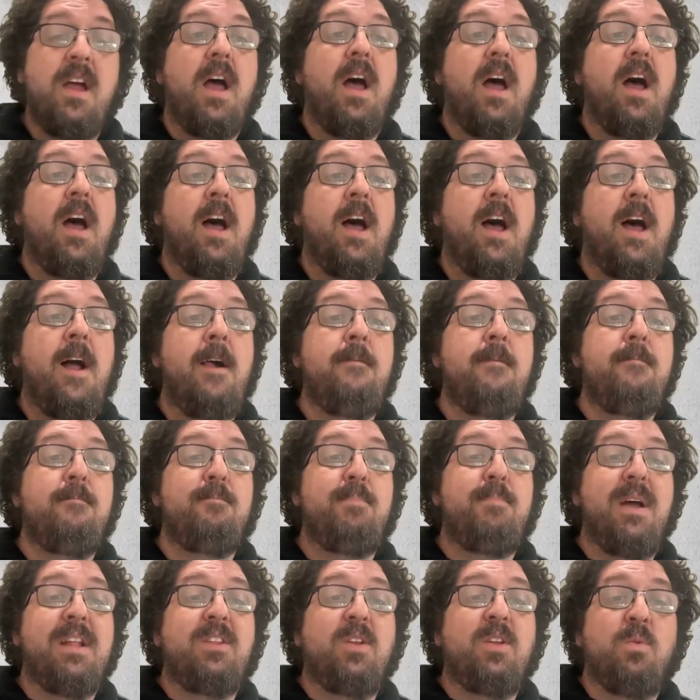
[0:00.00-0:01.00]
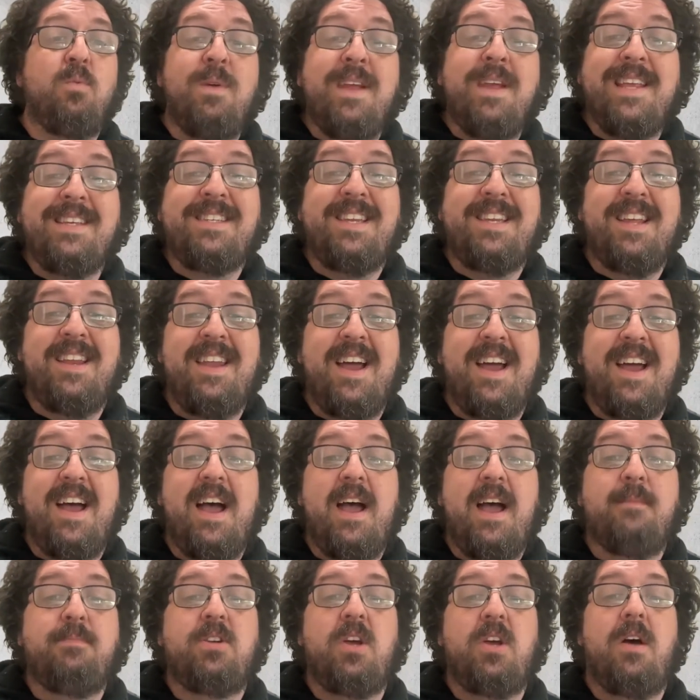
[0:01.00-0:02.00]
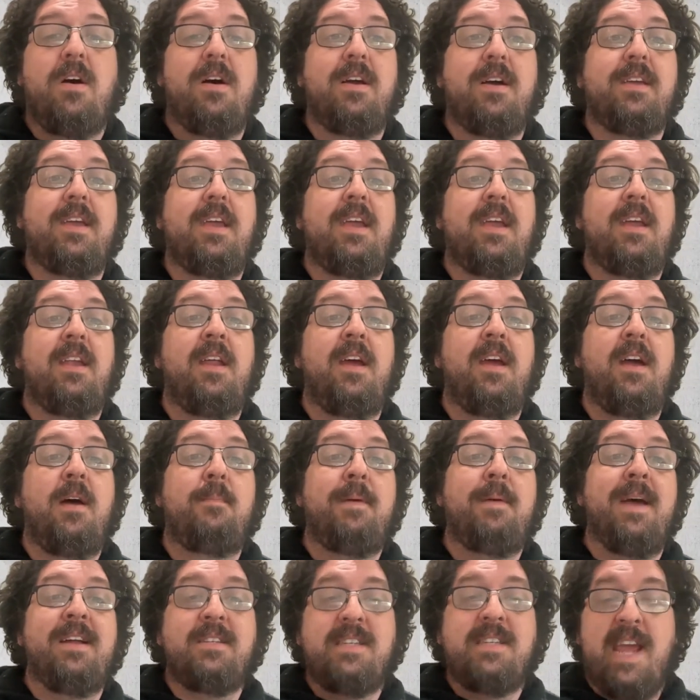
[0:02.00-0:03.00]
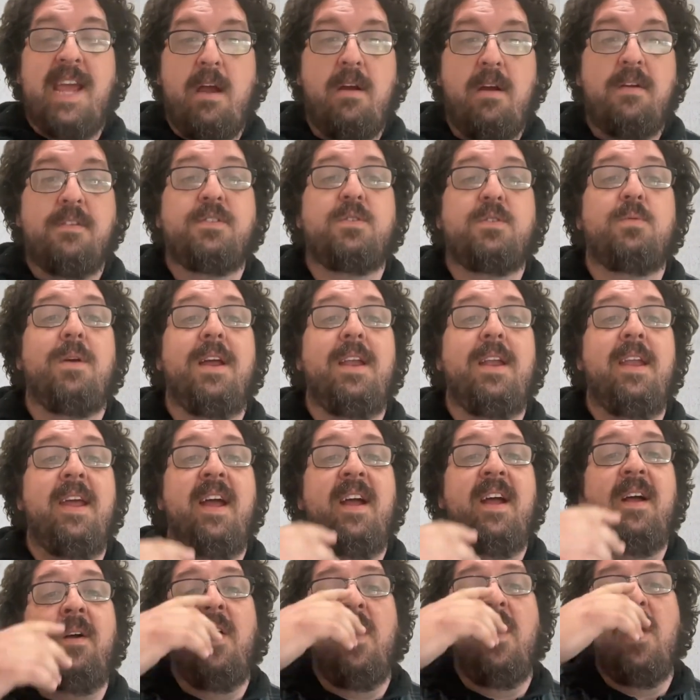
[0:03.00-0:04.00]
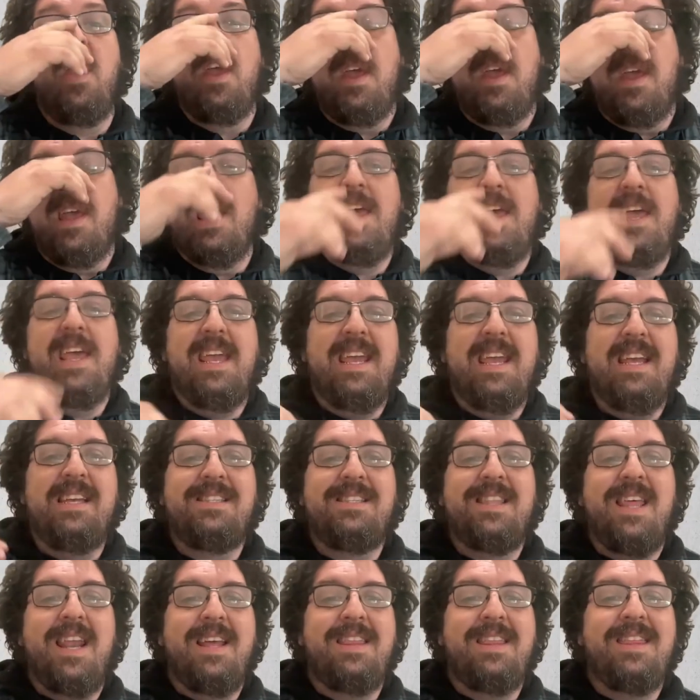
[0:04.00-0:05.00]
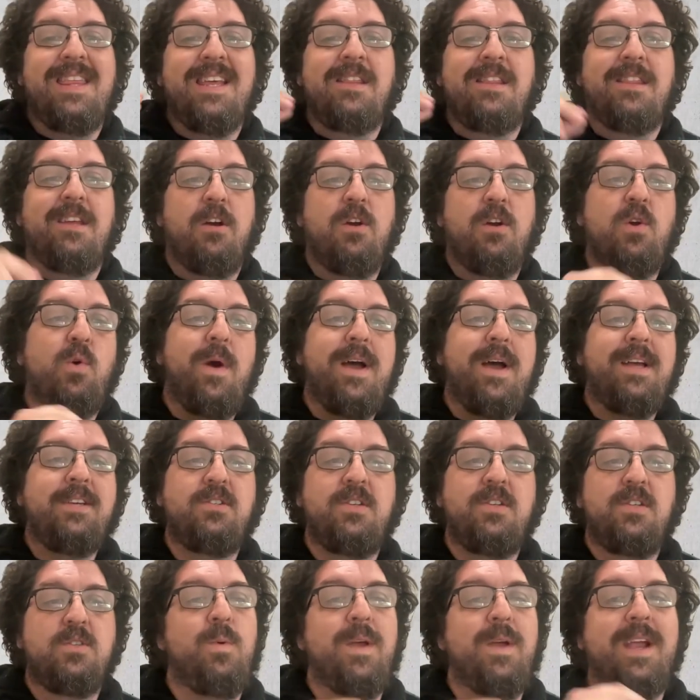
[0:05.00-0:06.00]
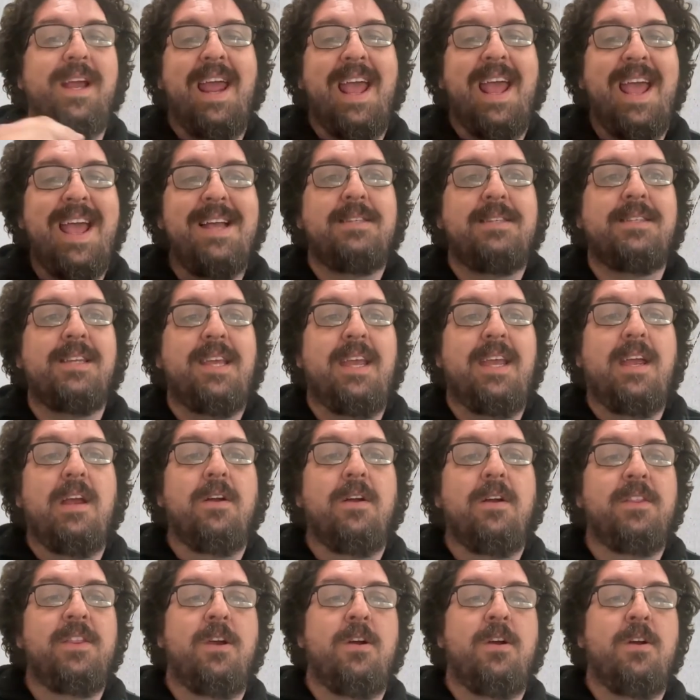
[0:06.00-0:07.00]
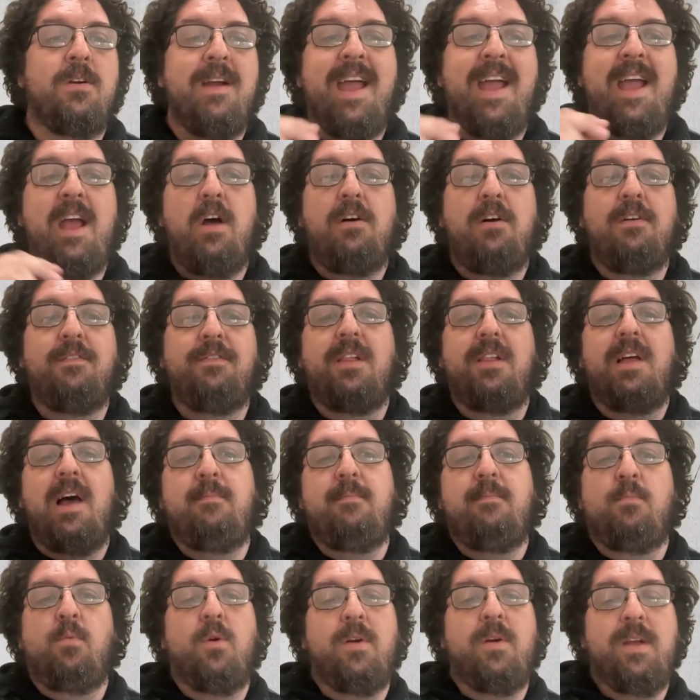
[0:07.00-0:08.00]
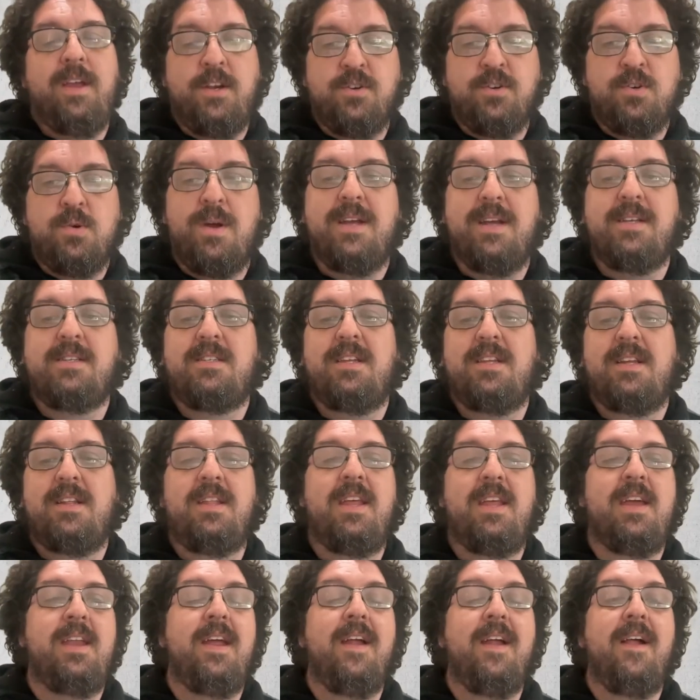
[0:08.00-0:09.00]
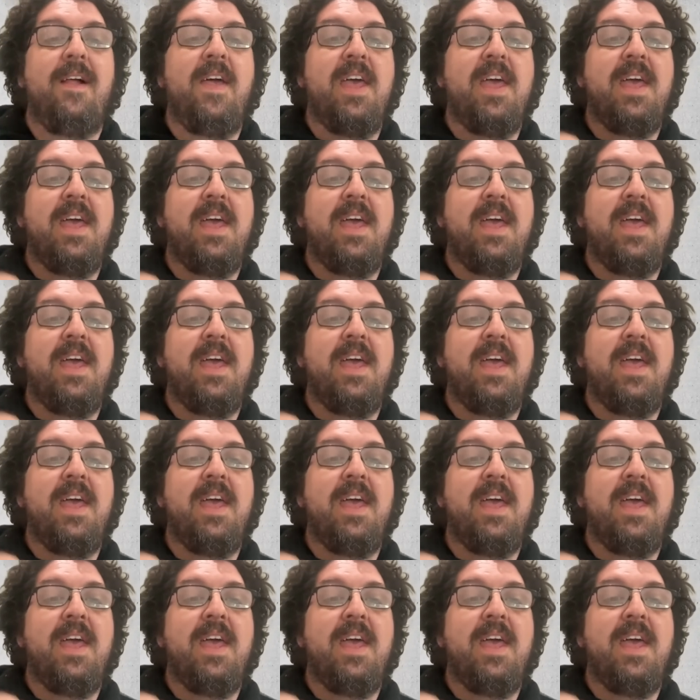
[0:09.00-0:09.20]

But the reason I'm talking about tariffs right now is that I think there are questions we can ask here that are a hell of a lot more interesting than,